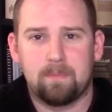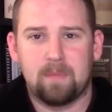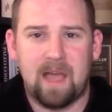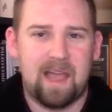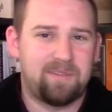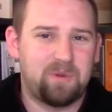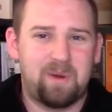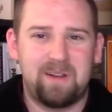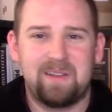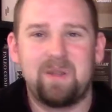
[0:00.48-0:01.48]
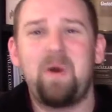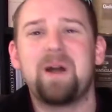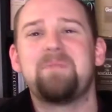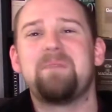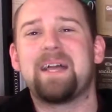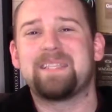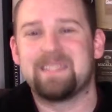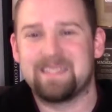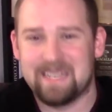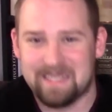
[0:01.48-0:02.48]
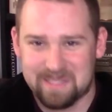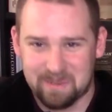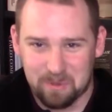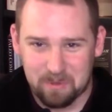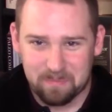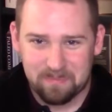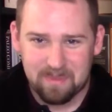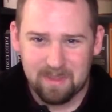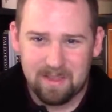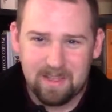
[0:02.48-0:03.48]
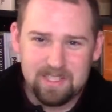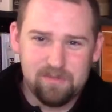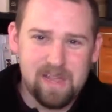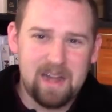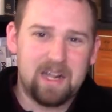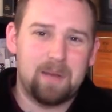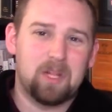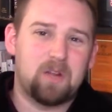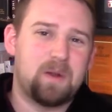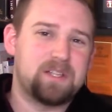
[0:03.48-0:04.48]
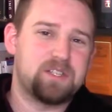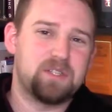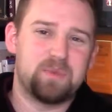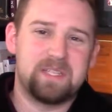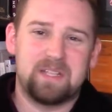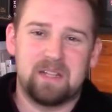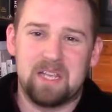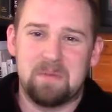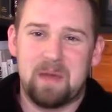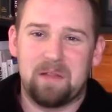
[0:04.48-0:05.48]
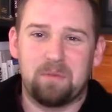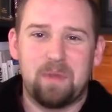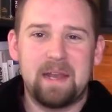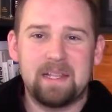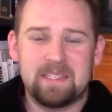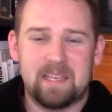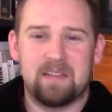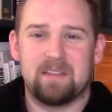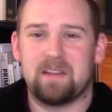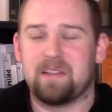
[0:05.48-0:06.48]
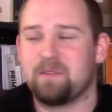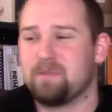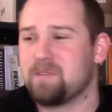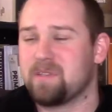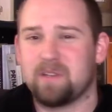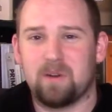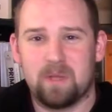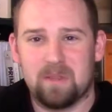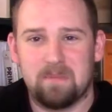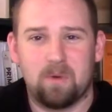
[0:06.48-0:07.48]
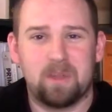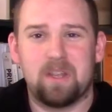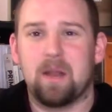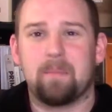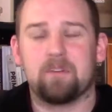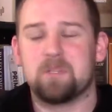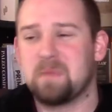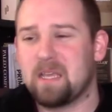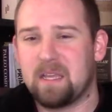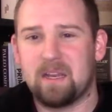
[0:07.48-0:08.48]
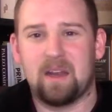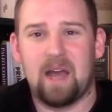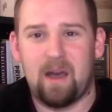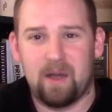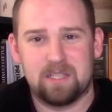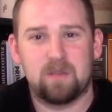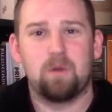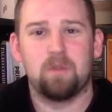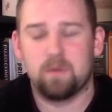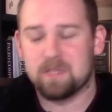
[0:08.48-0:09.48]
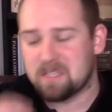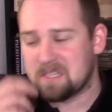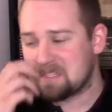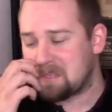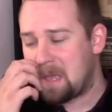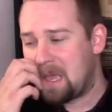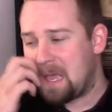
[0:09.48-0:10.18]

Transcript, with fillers: Hi everyone, and welcome back to the tasting room. I've gotten a couple of questions recently about the rating scale that I use, and you know what the what the numbers mean and how I score the whiskeys.